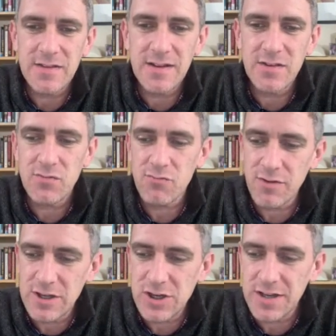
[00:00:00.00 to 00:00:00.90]
in his
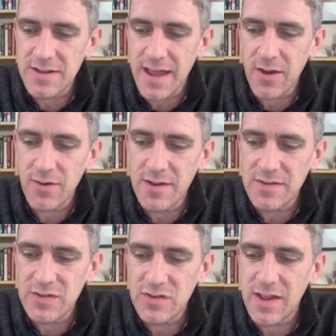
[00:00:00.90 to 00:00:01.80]
reaching down, in
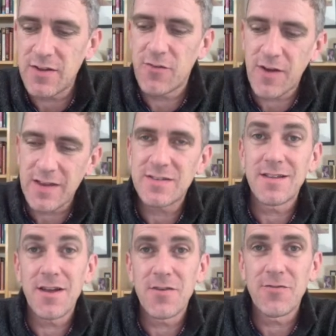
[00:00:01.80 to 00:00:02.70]
his steadfast
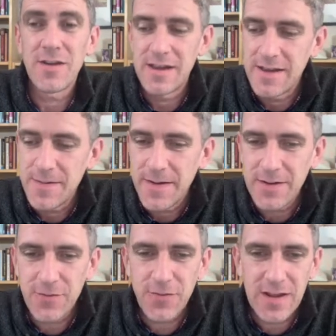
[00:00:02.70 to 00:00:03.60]
love
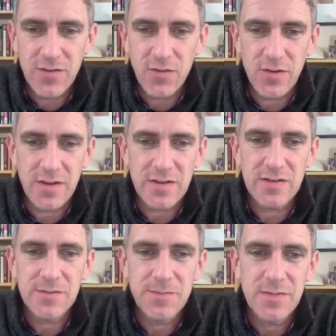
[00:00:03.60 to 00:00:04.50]
and faithfulness.